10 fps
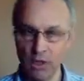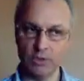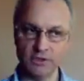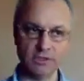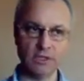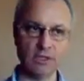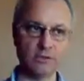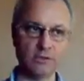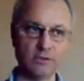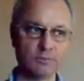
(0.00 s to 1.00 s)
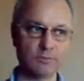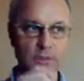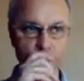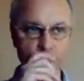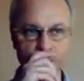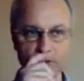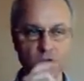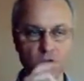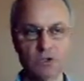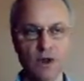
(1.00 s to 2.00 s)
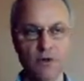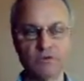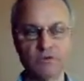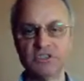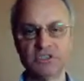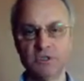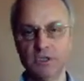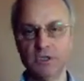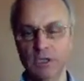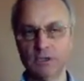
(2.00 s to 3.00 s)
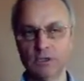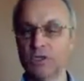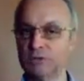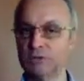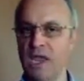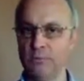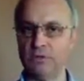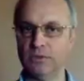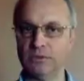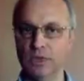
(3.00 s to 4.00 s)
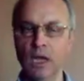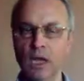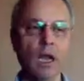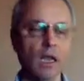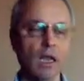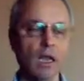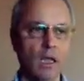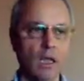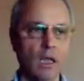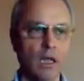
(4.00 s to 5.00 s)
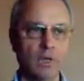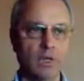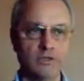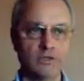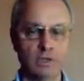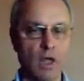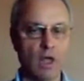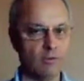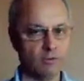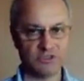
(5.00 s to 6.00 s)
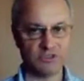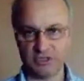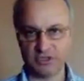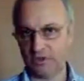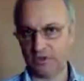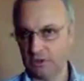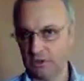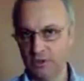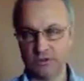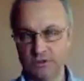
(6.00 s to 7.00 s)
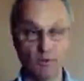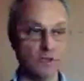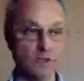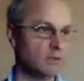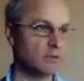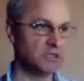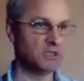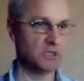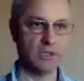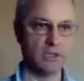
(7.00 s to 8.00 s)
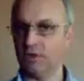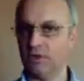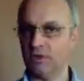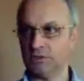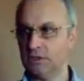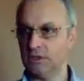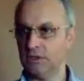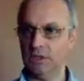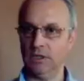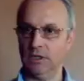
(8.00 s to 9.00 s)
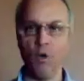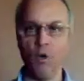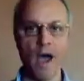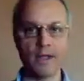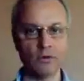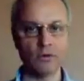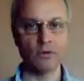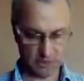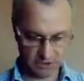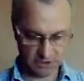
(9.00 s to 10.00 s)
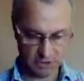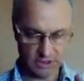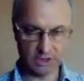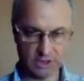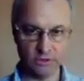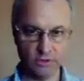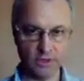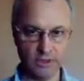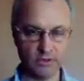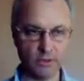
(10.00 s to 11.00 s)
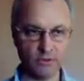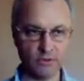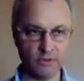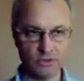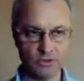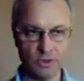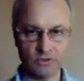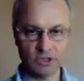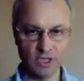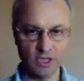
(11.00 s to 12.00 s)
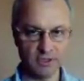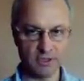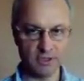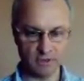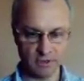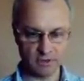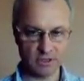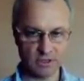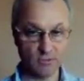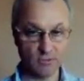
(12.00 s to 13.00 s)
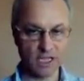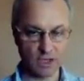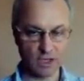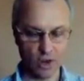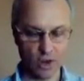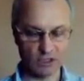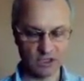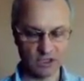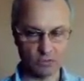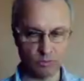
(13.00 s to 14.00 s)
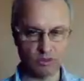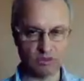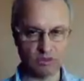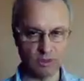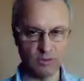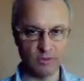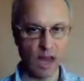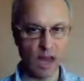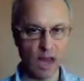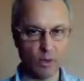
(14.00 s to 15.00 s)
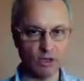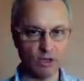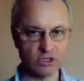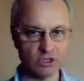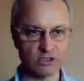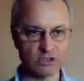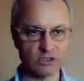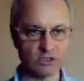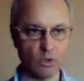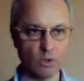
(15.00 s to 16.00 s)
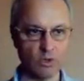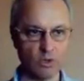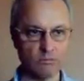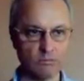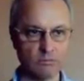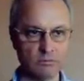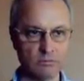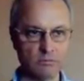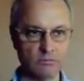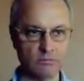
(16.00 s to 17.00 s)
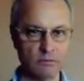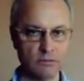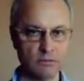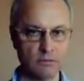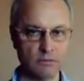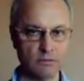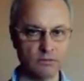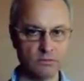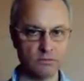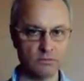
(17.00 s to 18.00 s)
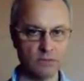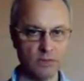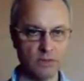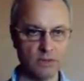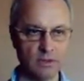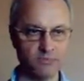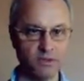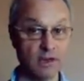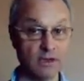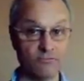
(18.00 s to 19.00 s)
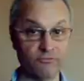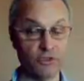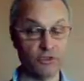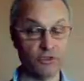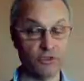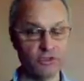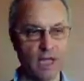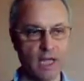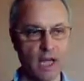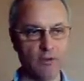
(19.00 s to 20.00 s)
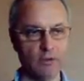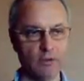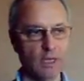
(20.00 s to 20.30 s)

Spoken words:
It wasn't in Illinois, because the Illinois lottery was just in the Illinois papers, because the lottery was just for Illinois. It wasn't in Michigan, and it wasn't in Ohio. It was in Illinois, so it was limited. It was like an oil slick, which was limited. But that oil slick has slowly been spreading for 2 years now.